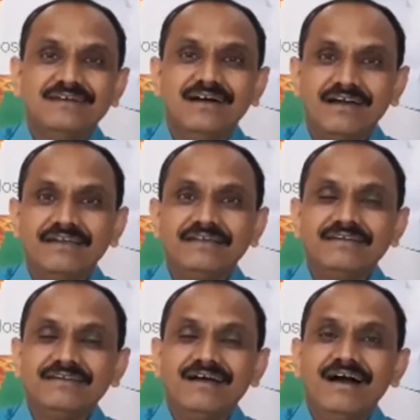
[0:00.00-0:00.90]

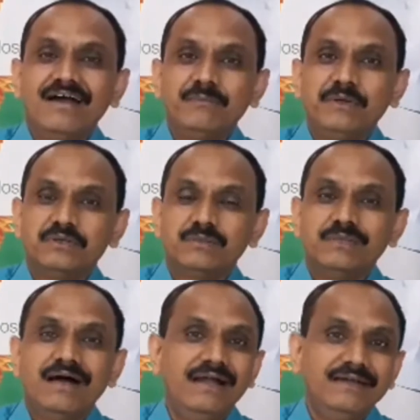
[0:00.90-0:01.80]
occurring are because of
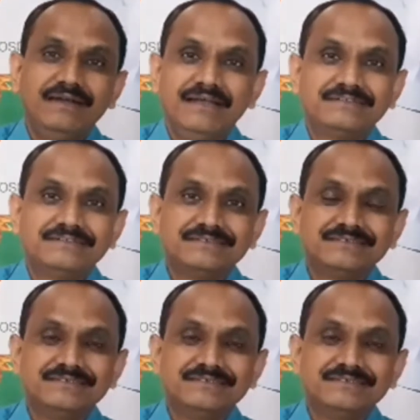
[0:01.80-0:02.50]
the heart attacks.